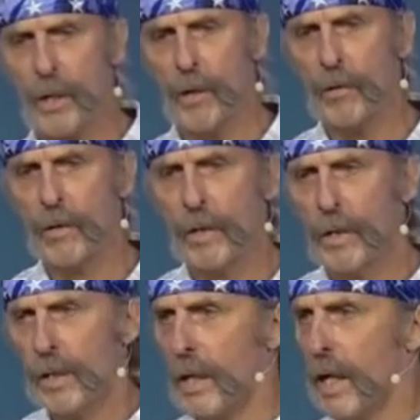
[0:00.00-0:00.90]
so
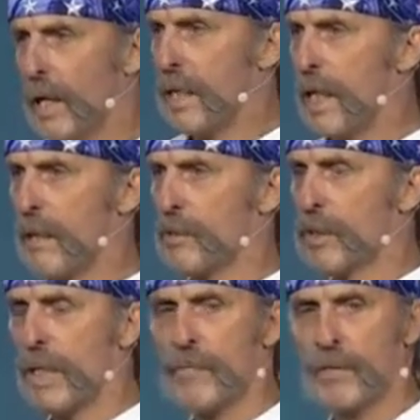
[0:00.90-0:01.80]
I thought I was
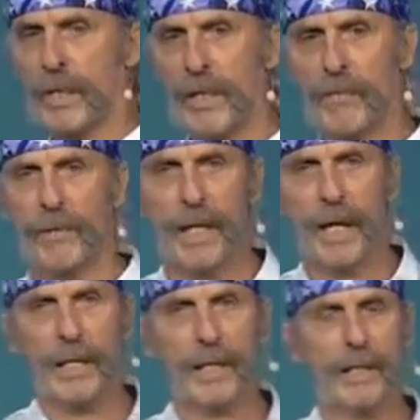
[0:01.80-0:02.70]
going to have to live with
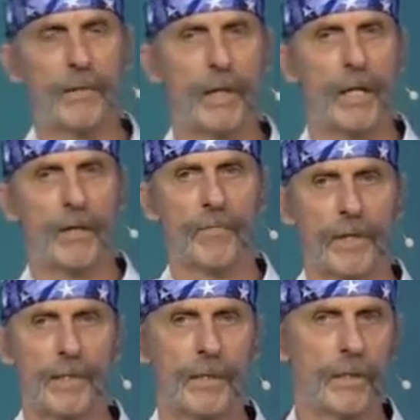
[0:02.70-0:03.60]
that. I didn't know how to
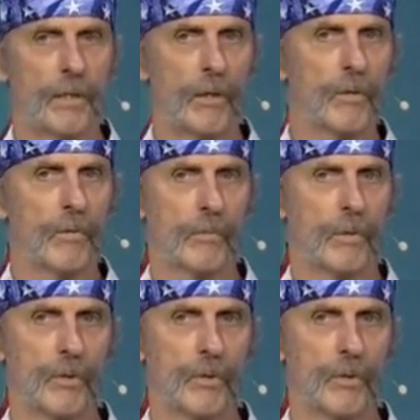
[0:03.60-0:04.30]
fix it. You know,